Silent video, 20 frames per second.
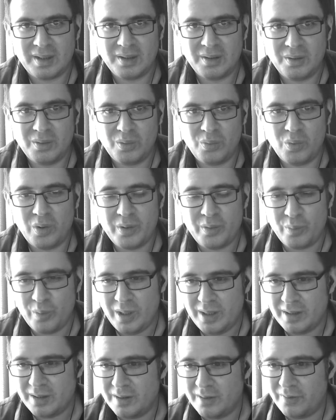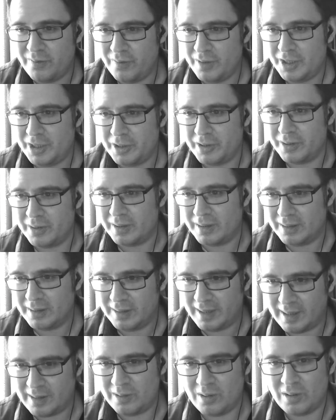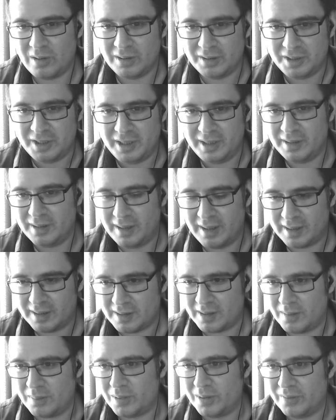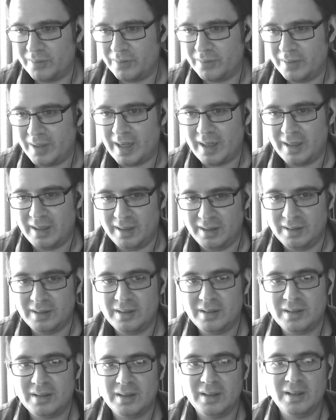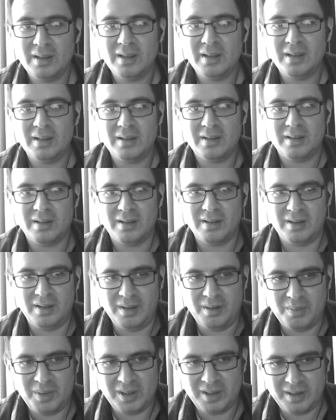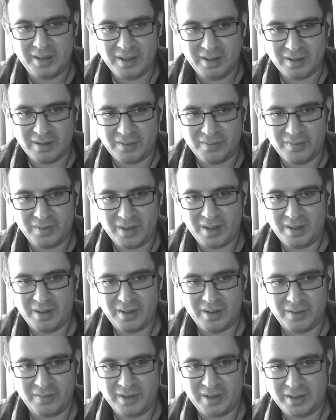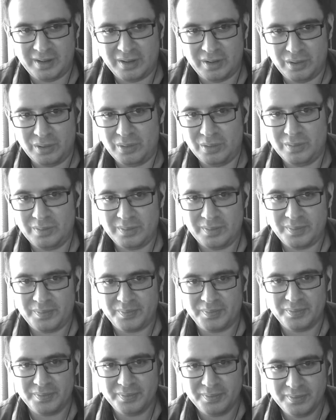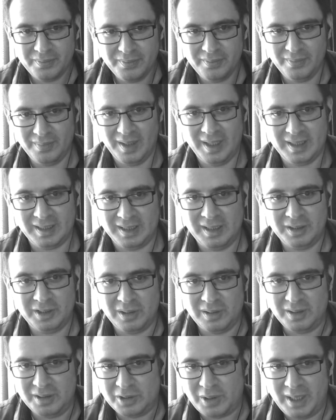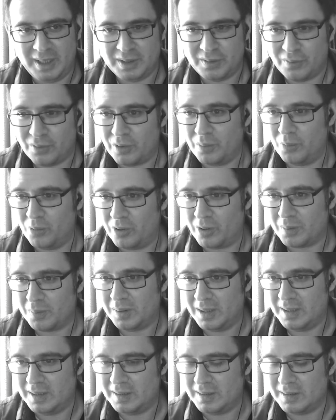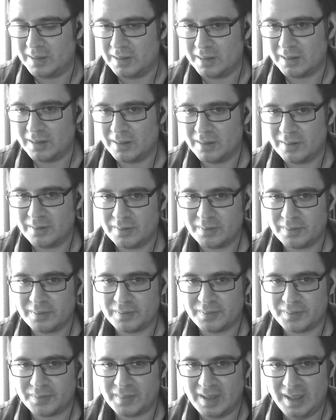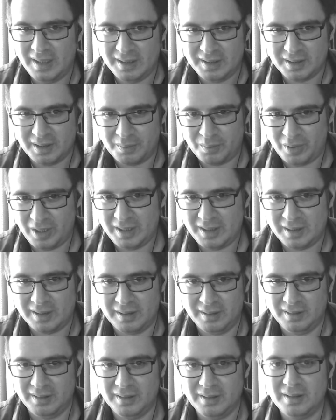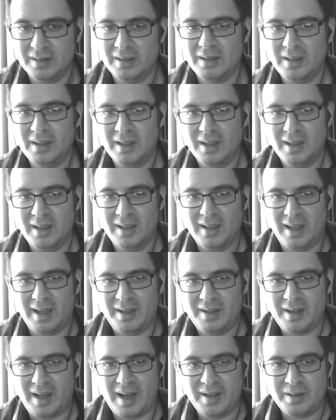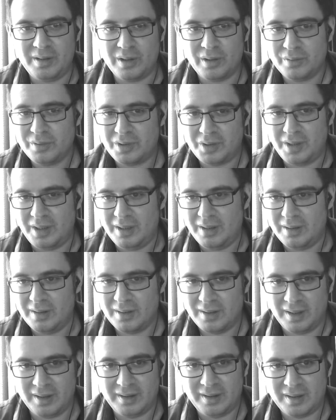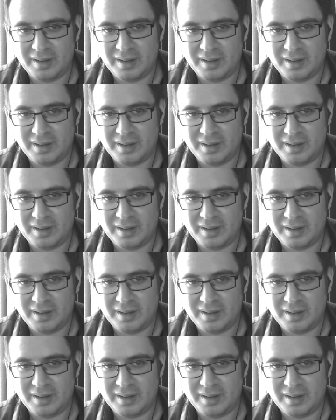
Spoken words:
what we can envision technology in the next couple of decades, the ability of it to essentially transform workplaces is unprecedented. And I don't see that